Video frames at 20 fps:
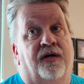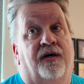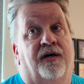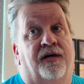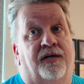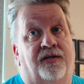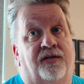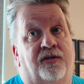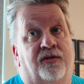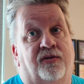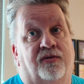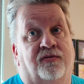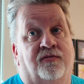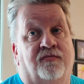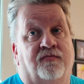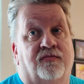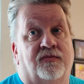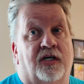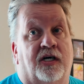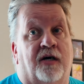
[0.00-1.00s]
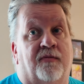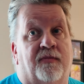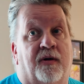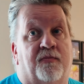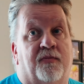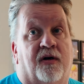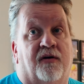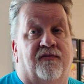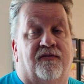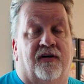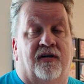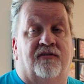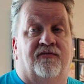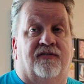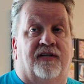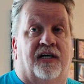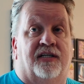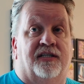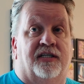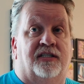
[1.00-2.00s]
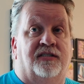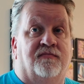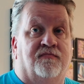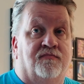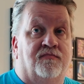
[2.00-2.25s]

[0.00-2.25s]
I do. I remember it very fondly.